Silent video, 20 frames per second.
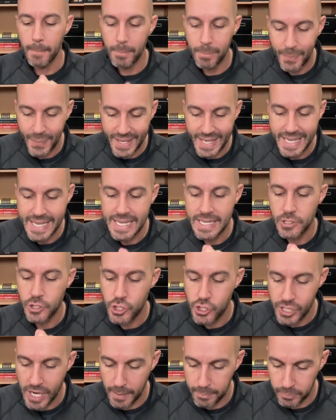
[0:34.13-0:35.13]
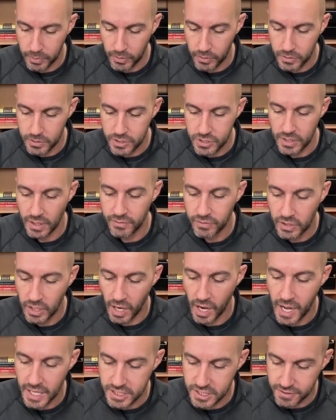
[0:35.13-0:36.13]
Be shepherds of
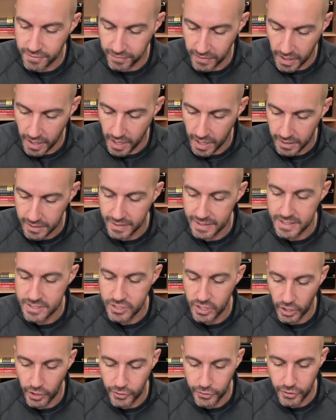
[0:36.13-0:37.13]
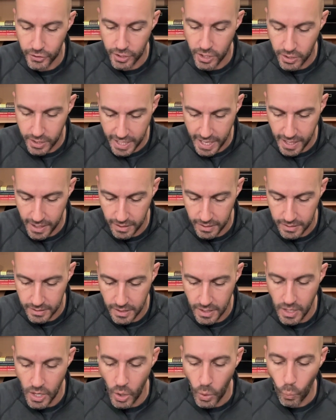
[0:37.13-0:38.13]
God's flock that is under your care,
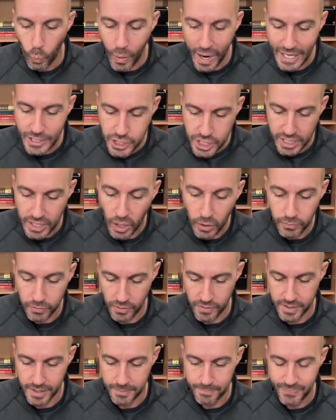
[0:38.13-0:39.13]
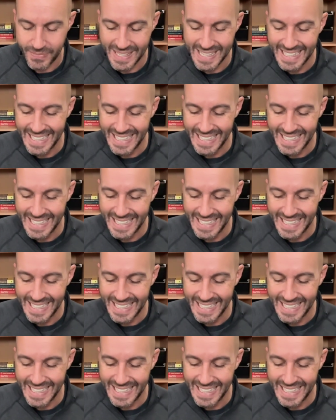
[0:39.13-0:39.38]
watching over them,